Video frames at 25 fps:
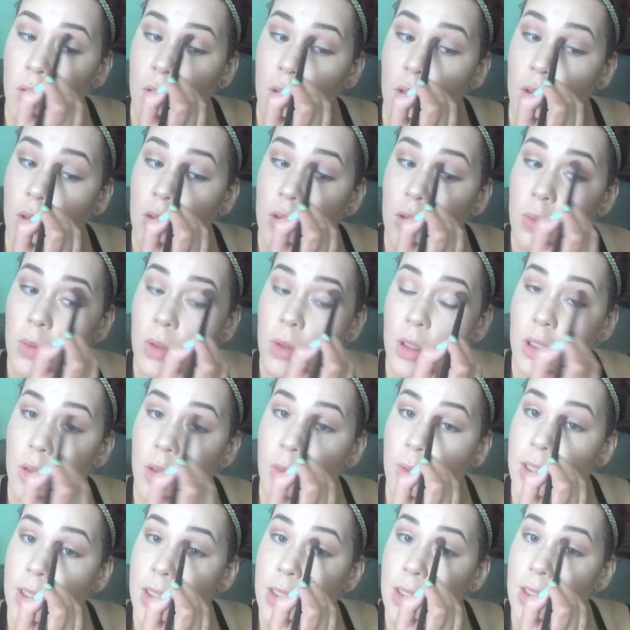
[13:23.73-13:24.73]
I just want it to
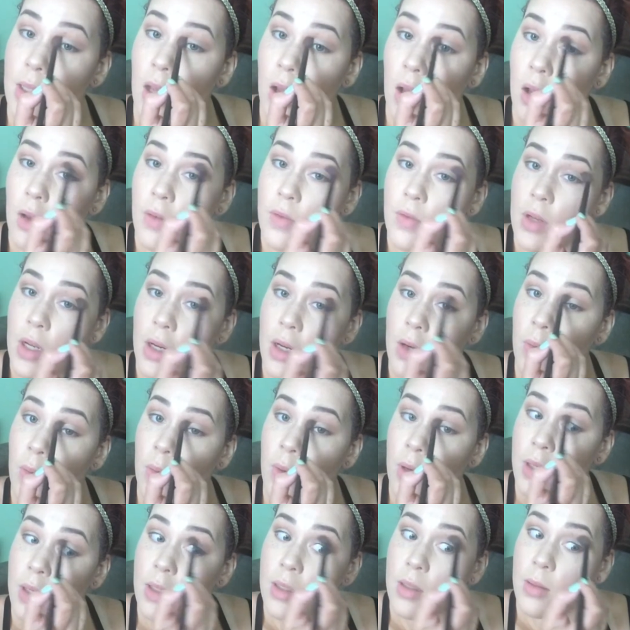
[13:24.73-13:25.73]
be soft. I don't
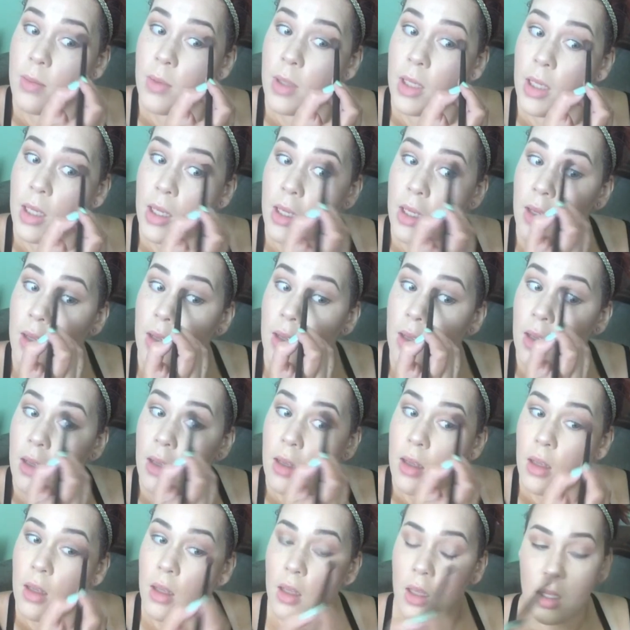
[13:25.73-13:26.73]
want it to be,
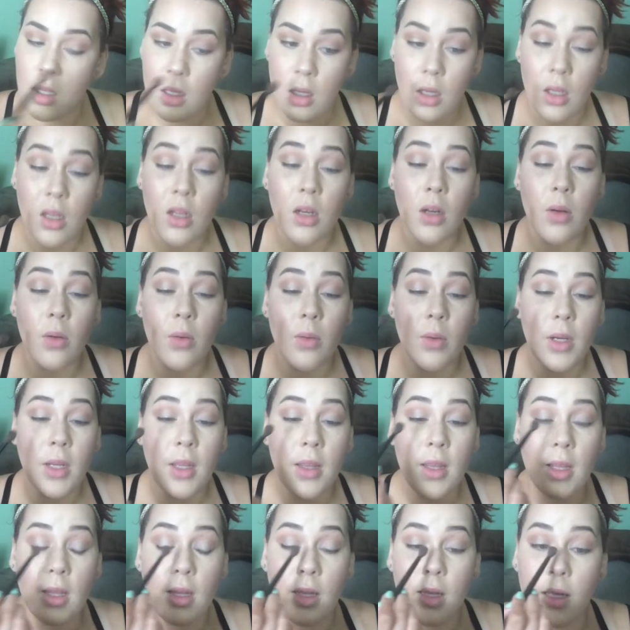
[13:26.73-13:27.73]
you know,
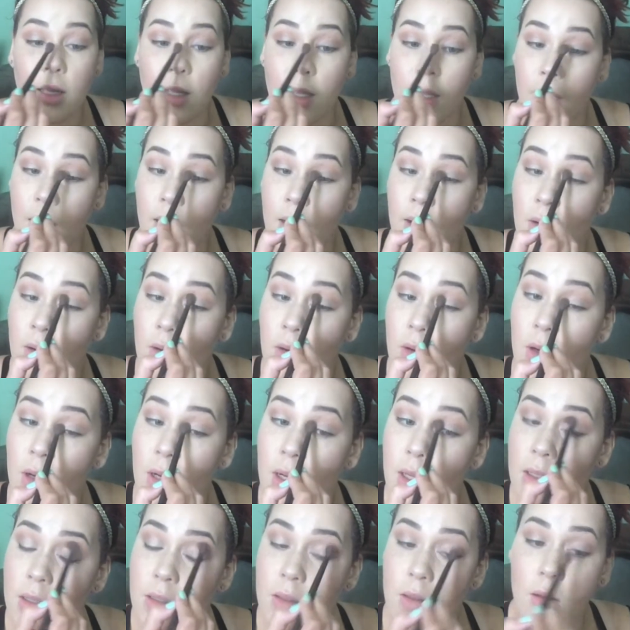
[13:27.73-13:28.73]
anything like a cut
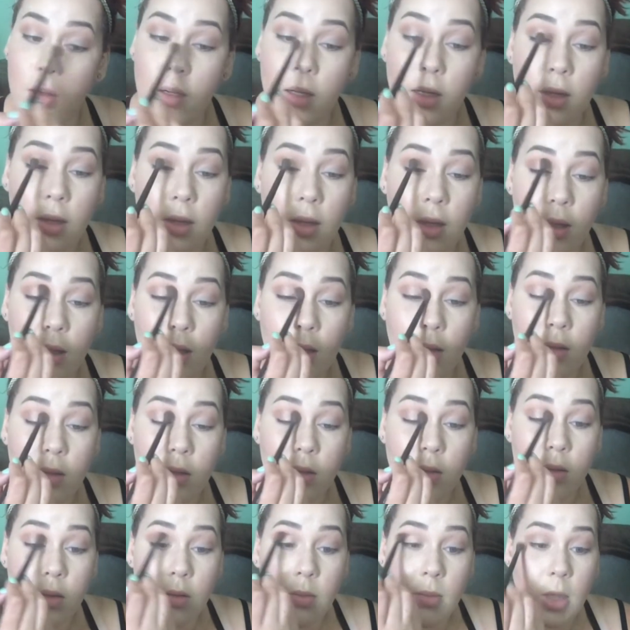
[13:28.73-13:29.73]
crease or anything.
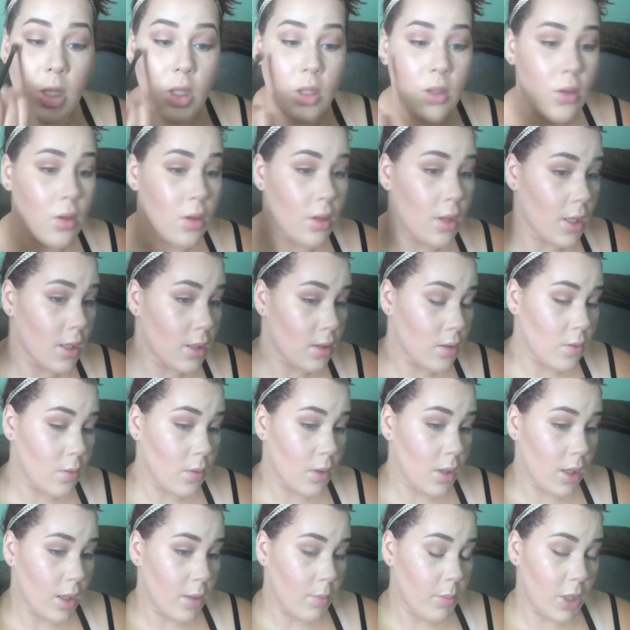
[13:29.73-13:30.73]
So just make sure that's
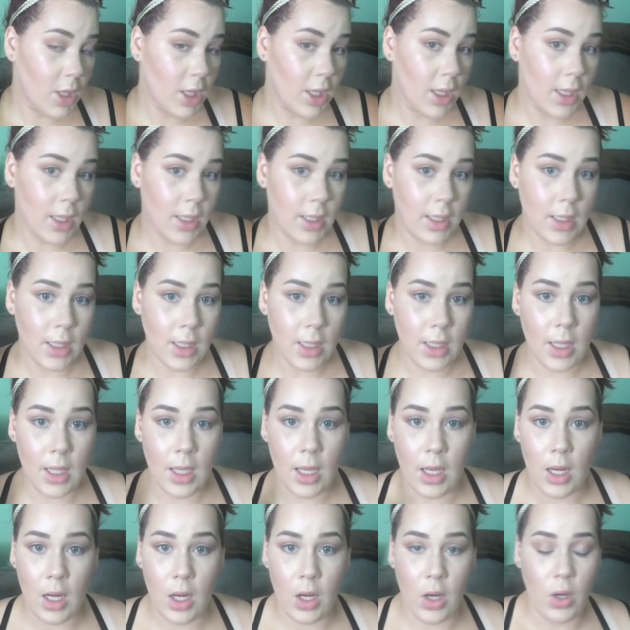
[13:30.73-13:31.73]
really blended
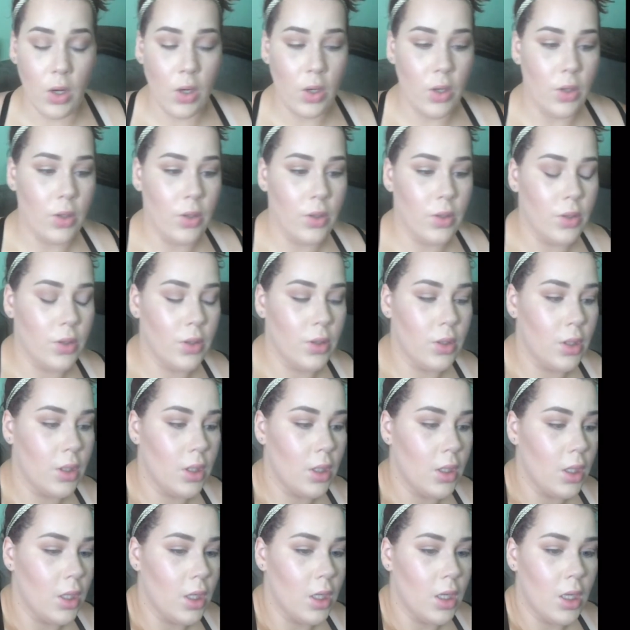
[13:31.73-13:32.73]
there.
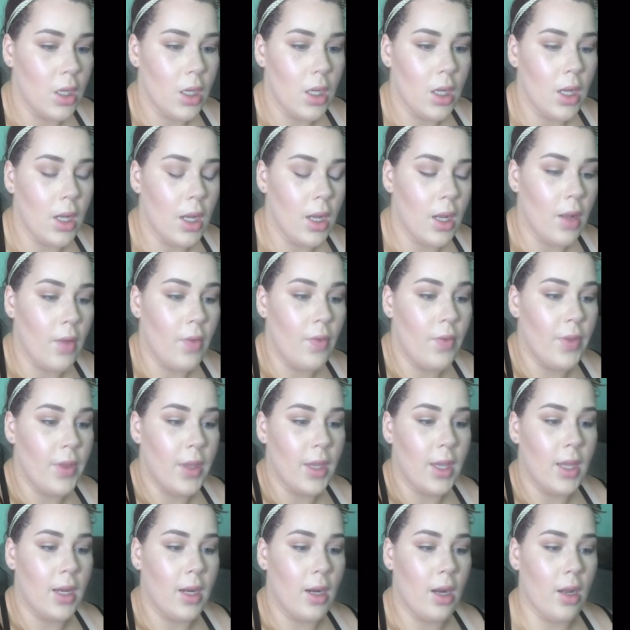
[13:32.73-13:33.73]
And
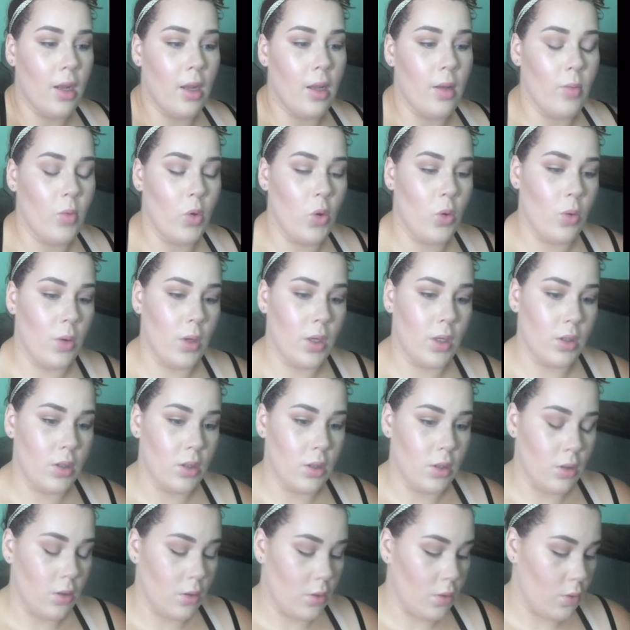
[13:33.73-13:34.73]
then I'm going
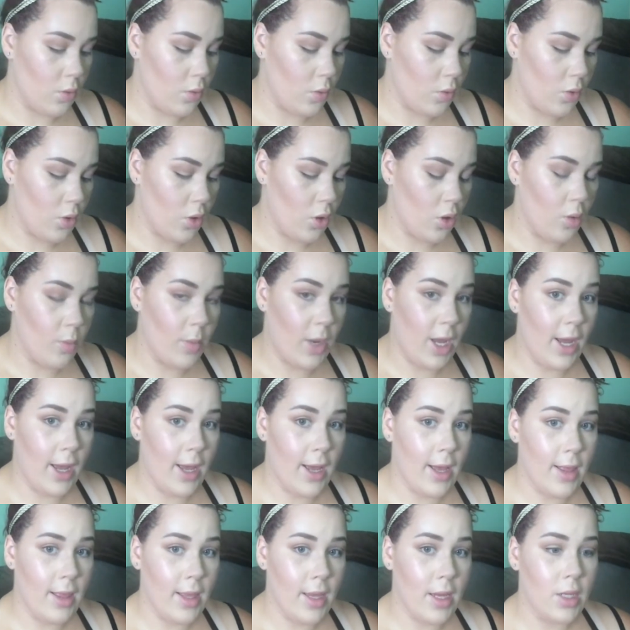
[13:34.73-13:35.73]
to curl my
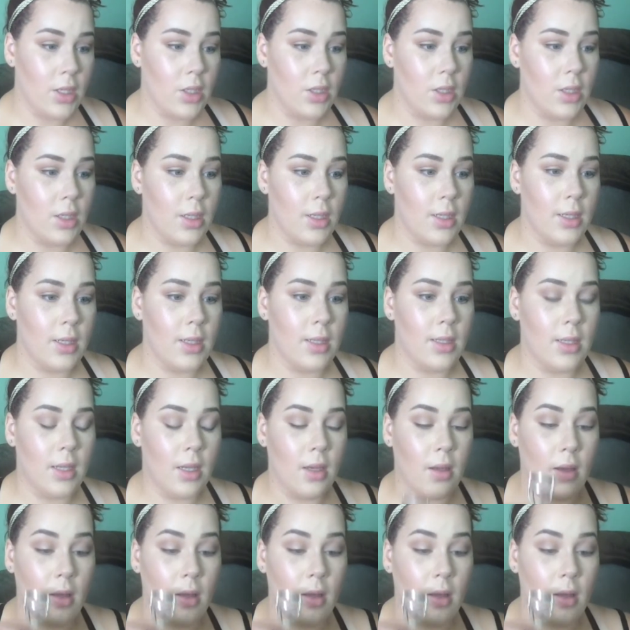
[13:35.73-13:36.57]
eyelashes.